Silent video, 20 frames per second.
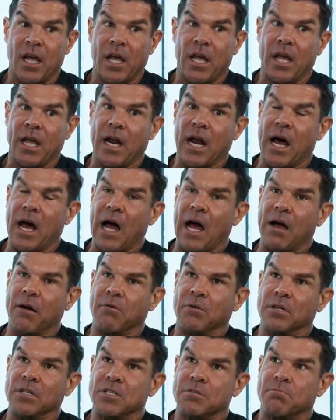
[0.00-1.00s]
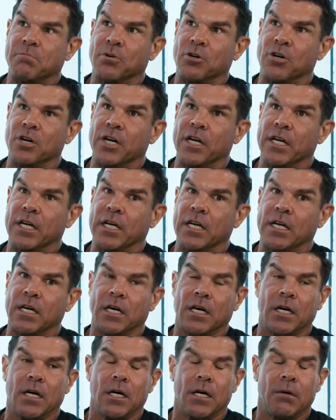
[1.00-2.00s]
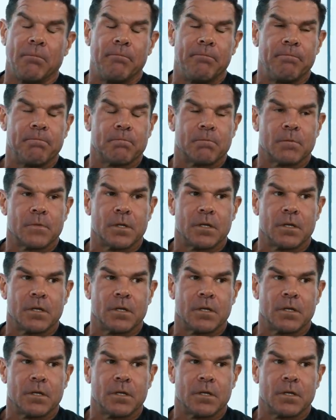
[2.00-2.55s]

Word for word: and I was burning um,